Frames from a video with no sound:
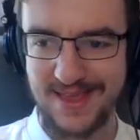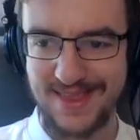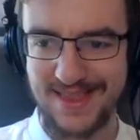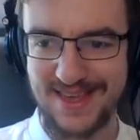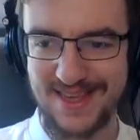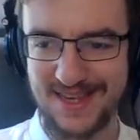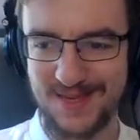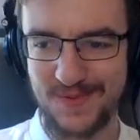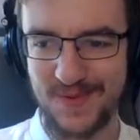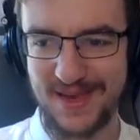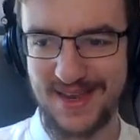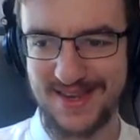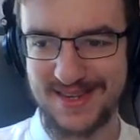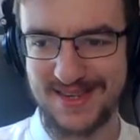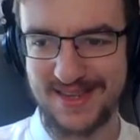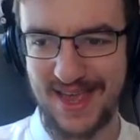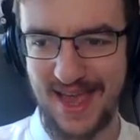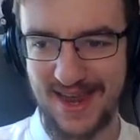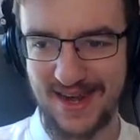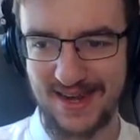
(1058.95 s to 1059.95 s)
This
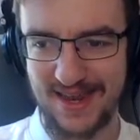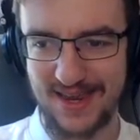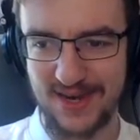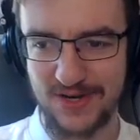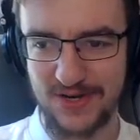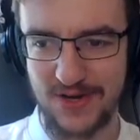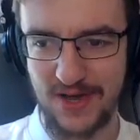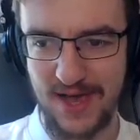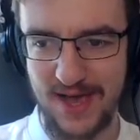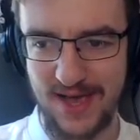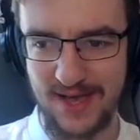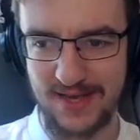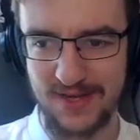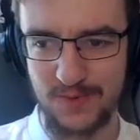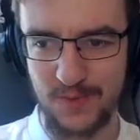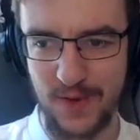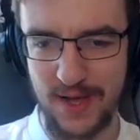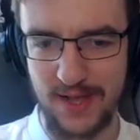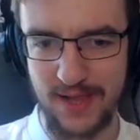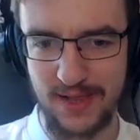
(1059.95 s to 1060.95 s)
piece can get shot at
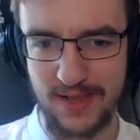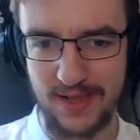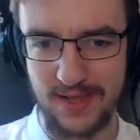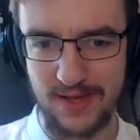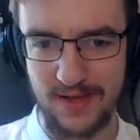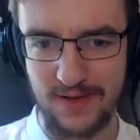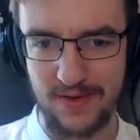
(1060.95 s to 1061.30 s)
as well.